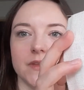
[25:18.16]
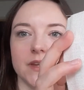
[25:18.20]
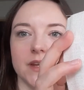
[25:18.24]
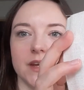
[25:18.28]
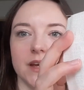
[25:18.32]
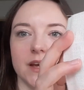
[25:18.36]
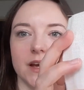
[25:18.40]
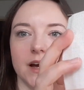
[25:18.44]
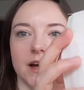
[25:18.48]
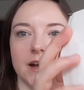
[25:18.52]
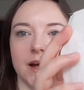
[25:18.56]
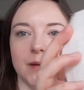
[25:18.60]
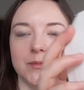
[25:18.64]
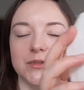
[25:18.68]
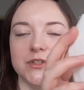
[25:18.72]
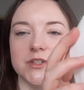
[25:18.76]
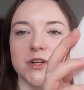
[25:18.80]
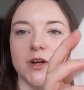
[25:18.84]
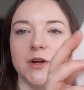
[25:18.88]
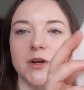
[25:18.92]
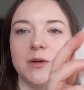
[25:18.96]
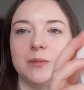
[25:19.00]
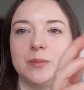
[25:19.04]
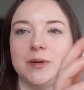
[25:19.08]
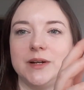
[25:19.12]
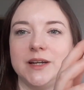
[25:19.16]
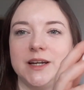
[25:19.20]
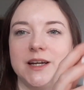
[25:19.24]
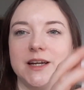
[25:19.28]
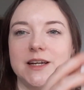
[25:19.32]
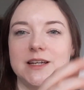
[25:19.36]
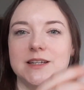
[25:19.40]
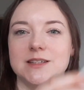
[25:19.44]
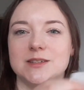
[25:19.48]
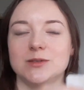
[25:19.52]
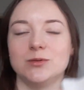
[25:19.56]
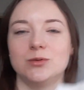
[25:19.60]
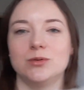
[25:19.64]
And I'm so
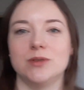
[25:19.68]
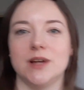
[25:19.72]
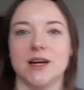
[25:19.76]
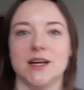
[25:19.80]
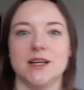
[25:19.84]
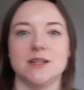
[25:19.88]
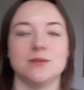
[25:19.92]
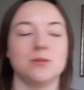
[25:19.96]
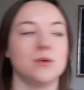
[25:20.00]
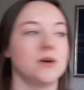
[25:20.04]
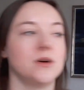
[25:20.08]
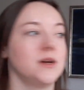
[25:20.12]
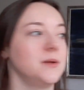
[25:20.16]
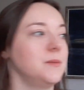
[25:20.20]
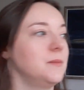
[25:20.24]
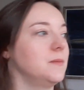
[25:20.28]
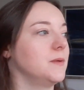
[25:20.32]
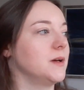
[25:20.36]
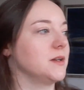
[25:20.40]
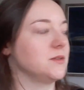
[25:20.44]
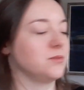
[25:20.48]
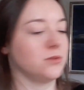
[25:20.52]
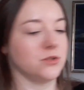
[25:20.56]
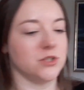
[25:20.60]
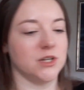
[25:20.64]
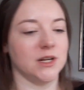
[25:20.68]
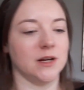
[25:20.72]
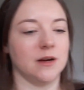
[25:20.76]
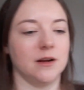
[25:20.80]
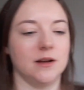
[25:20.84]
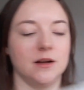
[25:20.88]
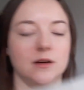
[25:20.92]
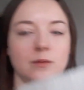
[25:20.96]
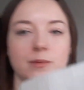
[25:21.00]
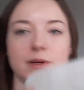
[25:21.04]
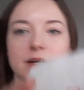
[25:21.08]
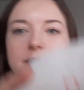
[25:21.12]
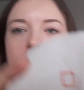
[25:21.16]
pleased. Oh, that's washing out a
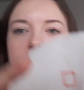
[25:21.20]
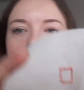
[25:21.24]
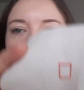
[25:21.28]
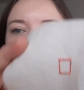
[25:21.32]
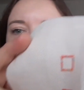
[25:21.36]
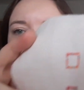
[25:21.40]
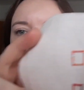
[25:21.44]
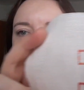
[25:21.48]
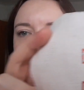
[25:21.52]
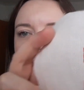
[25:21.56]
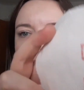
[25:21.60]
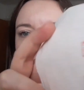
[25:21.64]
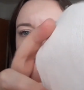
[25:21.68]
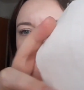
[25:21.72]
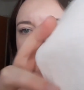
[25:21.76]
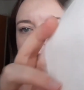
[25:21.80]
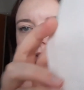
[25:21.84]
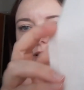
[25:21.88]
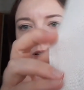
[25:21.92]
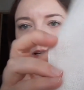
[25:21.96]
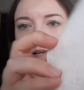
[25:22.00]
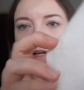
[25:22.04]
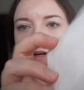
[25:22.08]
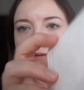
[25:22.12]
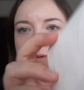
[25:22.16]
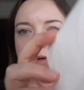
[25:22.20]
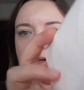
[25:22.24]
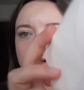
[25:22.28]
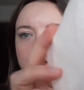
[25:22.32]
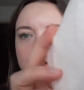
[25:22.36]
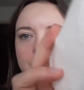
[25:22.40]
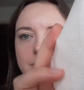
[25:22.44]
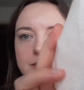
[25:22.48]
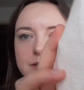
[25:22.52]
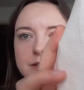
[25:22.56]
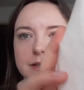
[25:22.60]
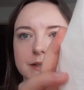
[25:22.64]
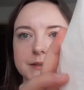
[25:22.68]
little bit. Let me try and get a bit
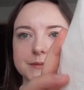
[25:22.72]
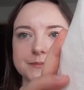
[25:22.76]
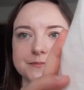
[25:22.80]
closer.